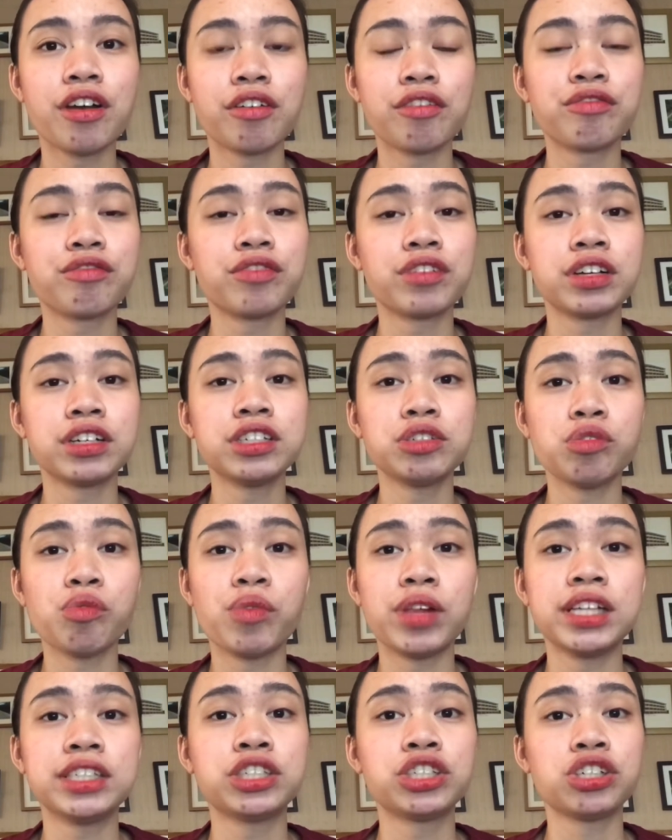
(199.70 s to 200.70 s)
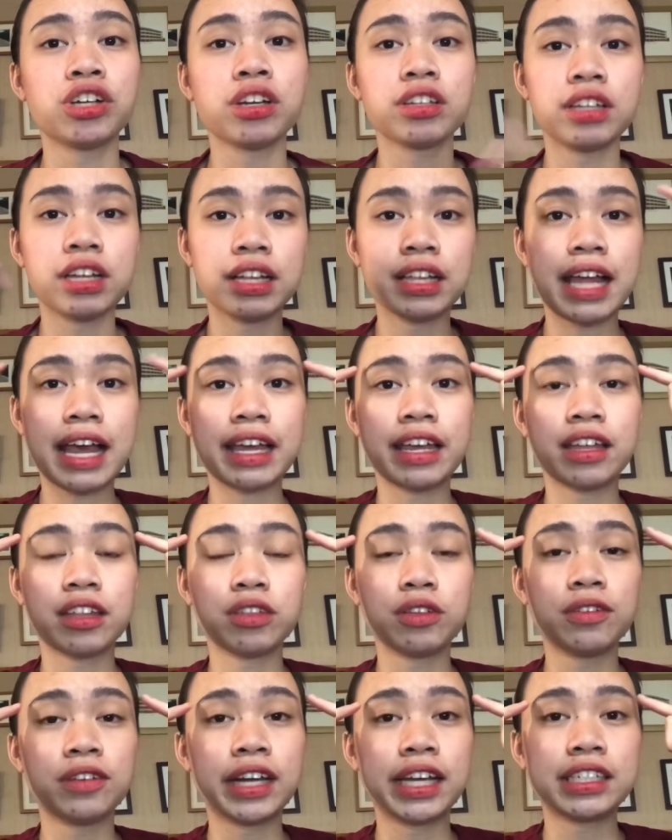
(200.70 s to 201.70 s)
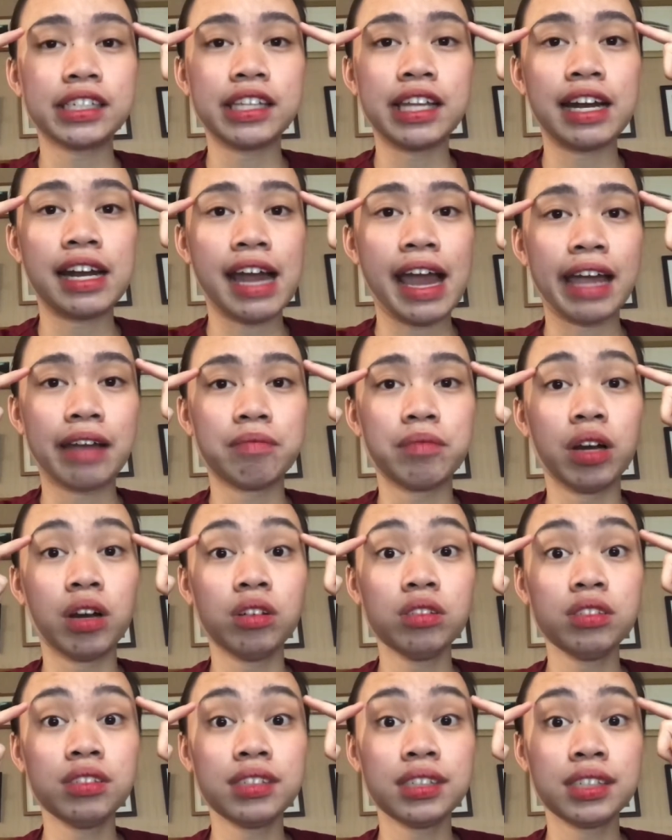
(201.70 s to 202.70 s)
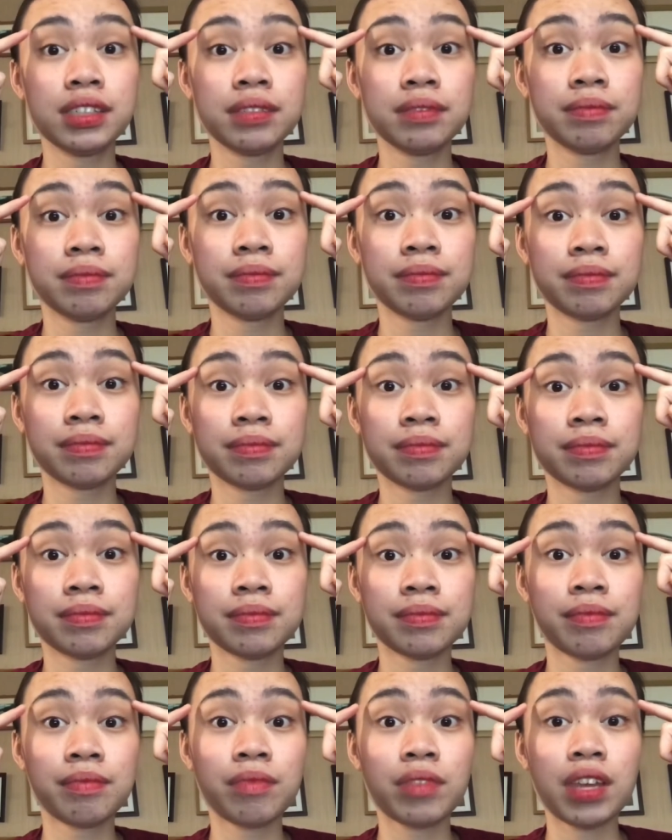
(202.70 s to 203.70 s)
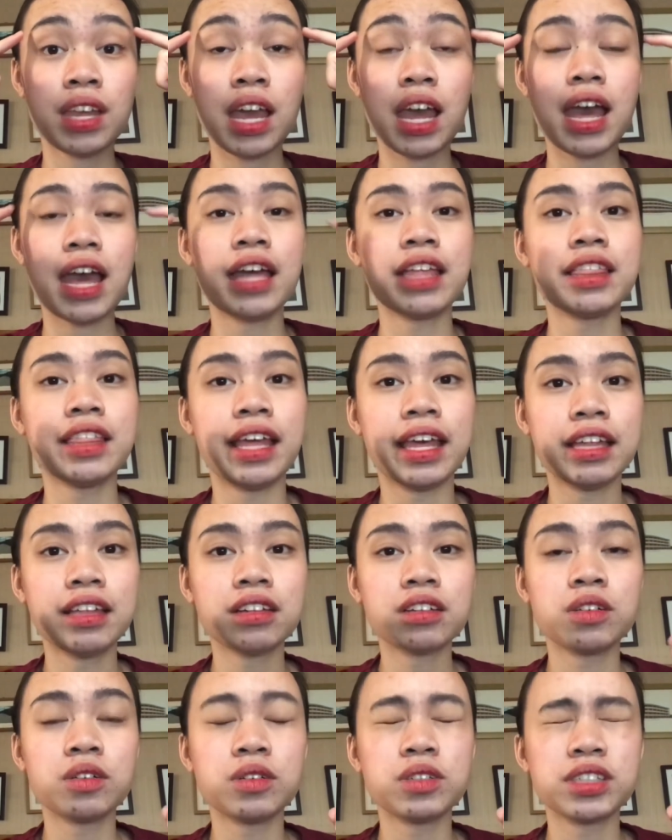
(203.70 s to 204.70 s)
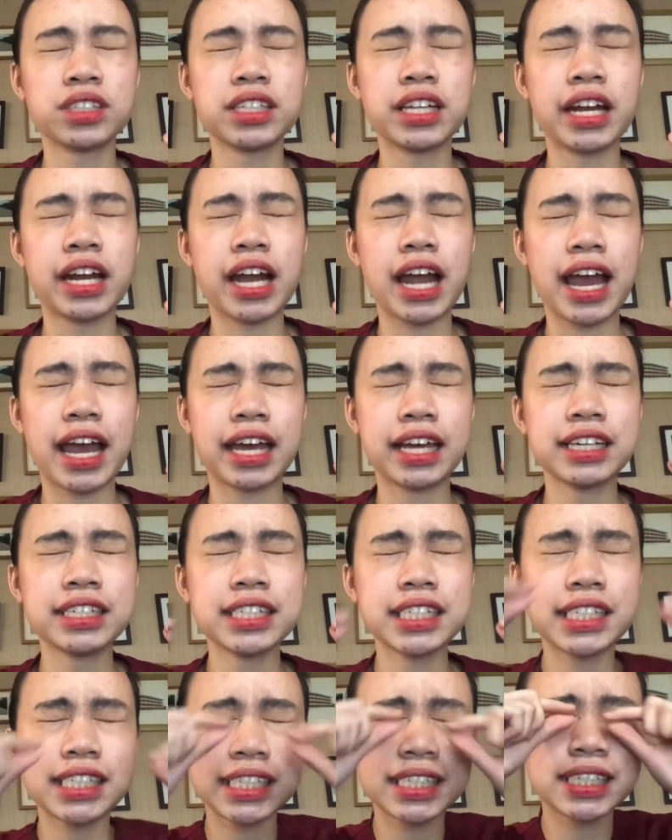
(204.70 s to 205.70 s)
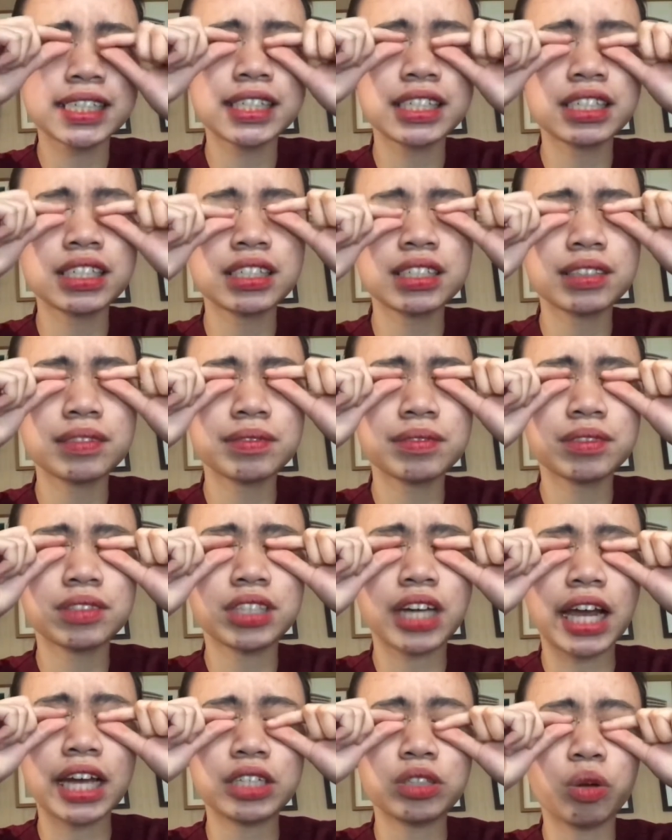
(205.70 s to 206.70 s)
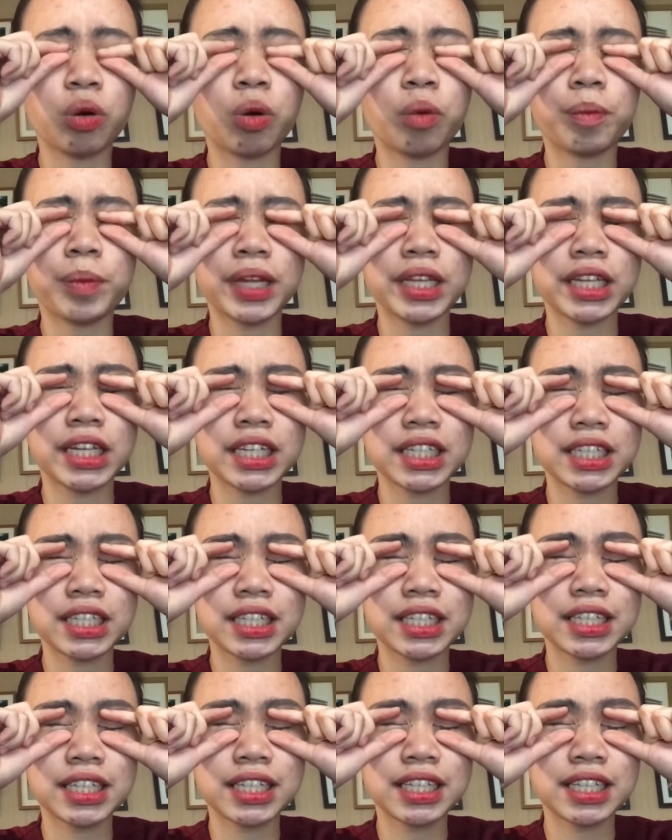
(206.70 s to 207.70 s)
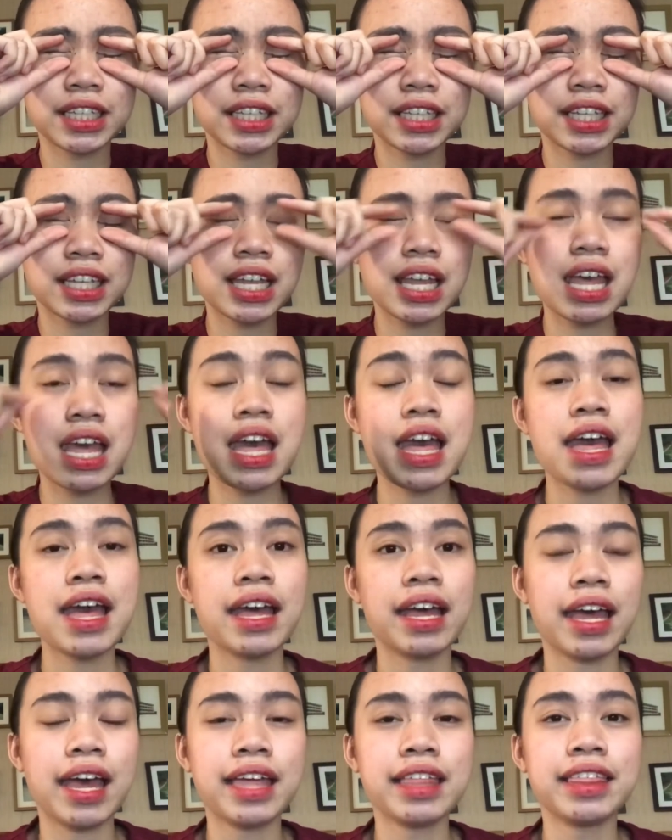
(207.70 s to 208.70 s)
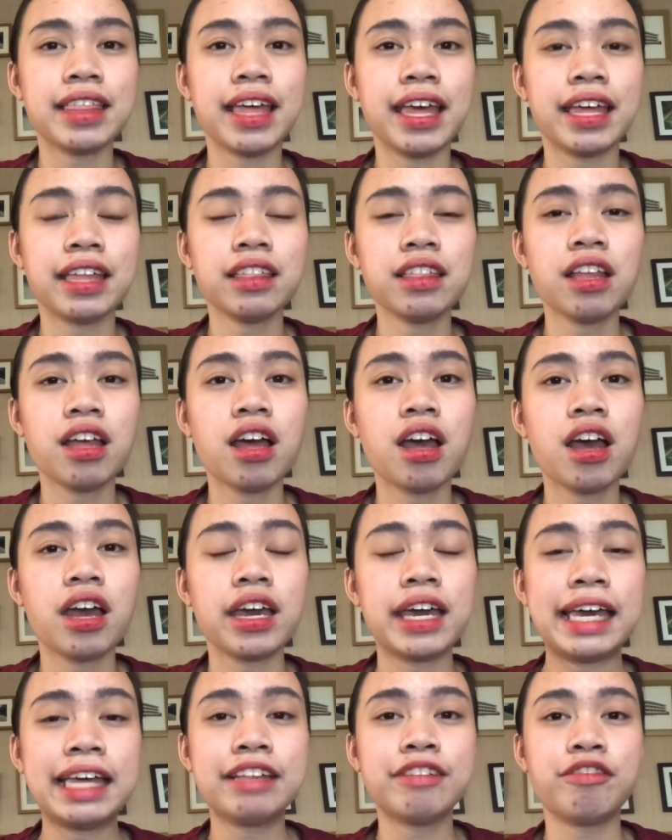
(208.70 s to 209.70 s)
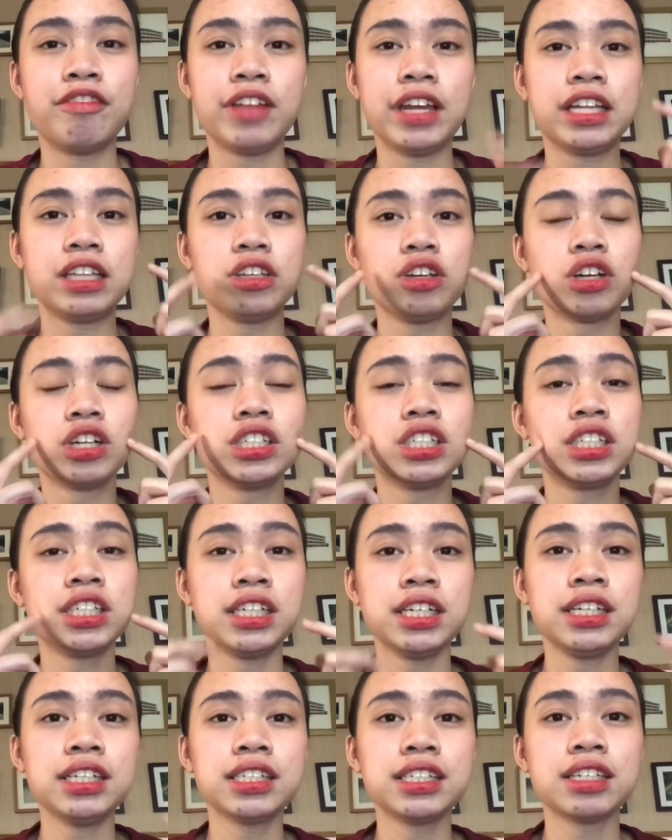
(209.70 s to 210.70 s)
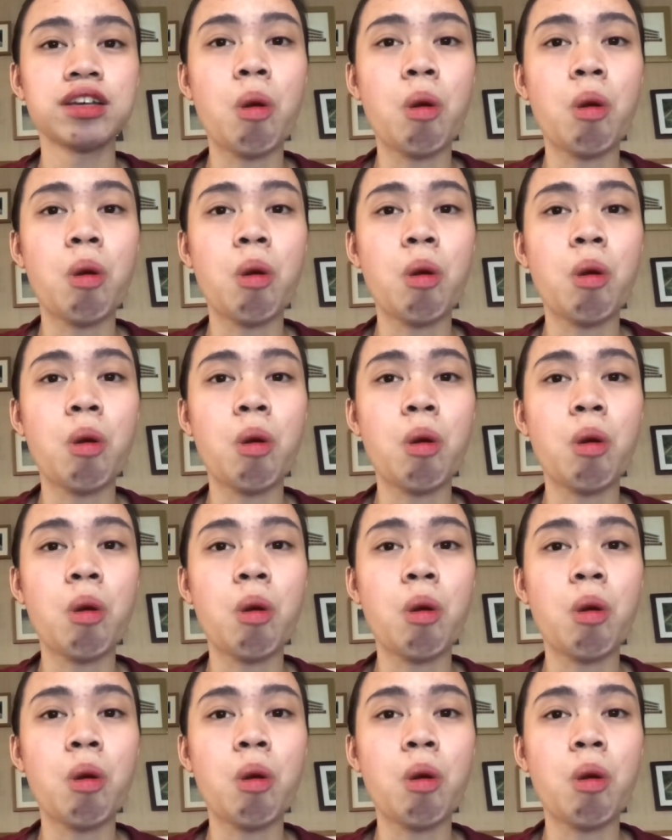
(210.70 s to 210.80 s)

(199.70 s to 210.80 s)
First, we will instruct the client to raise their eyebrows and then close their eyes. Try to open it and then inflate your cheeks